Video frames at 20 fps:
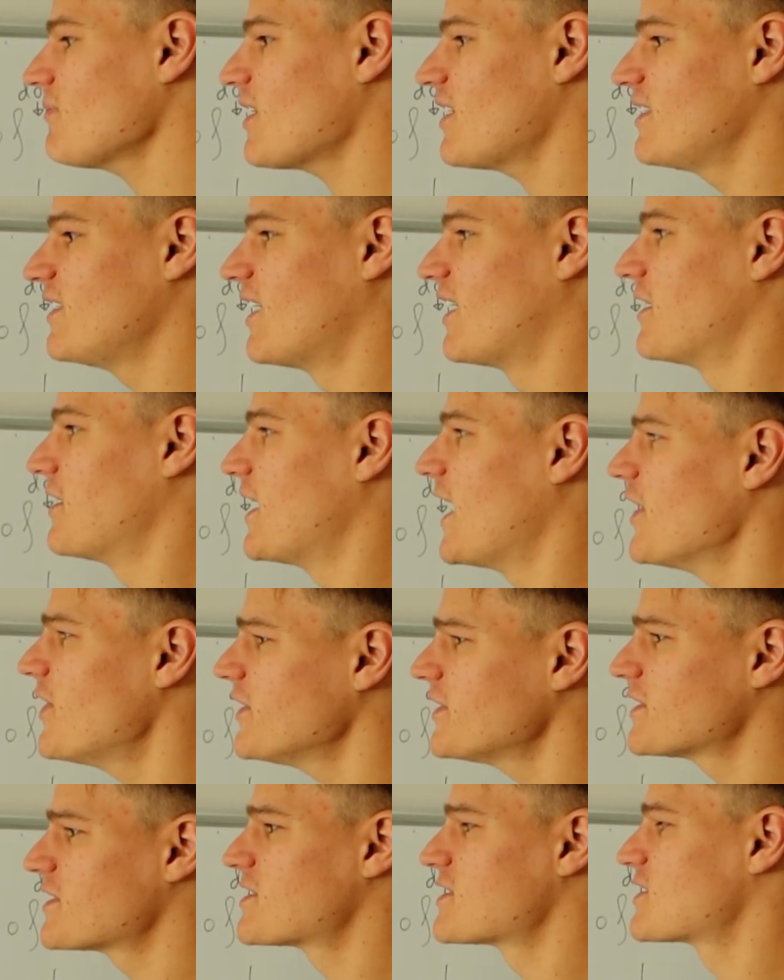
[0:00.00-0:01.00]
Yeah, I
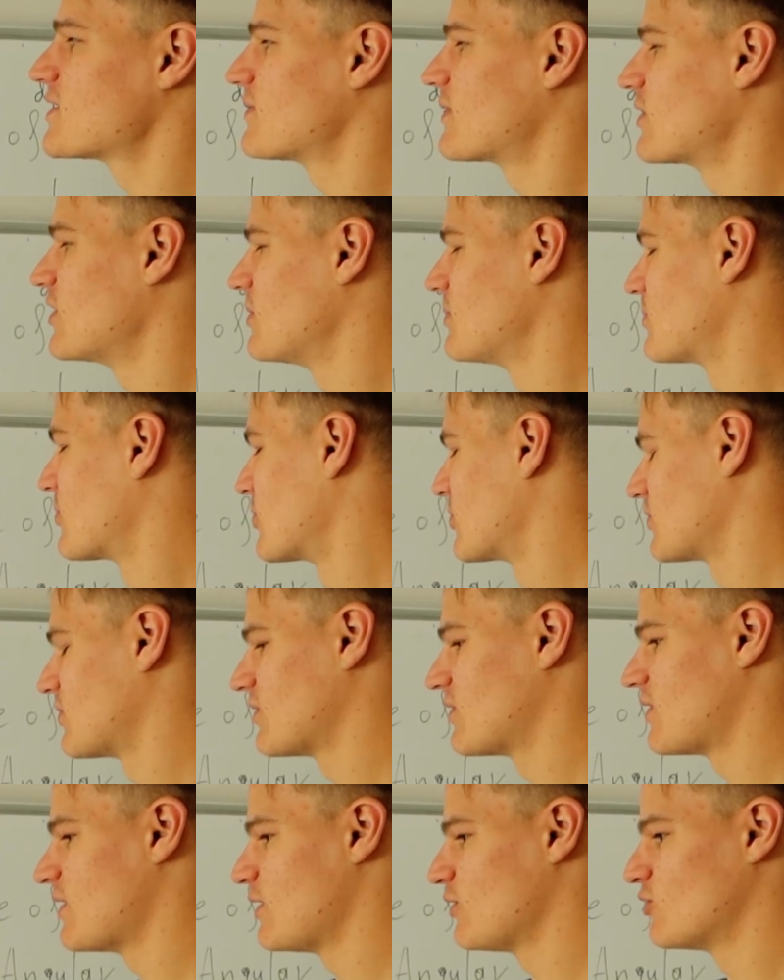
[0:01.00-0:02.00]
think this is a very
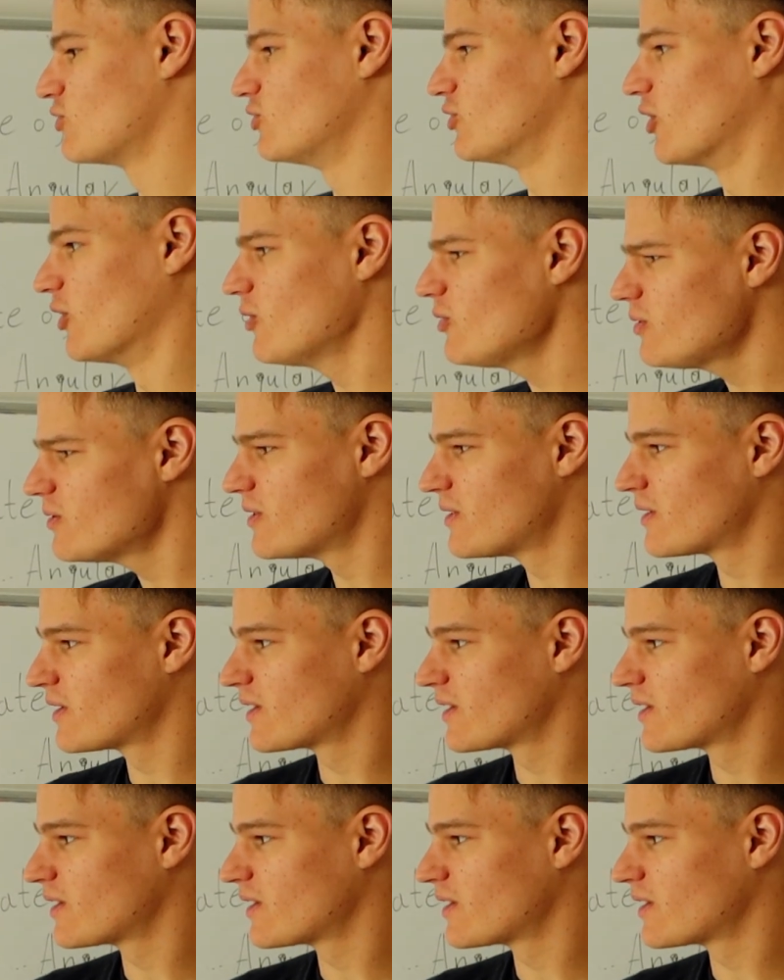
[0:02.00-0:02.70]
important thing to know,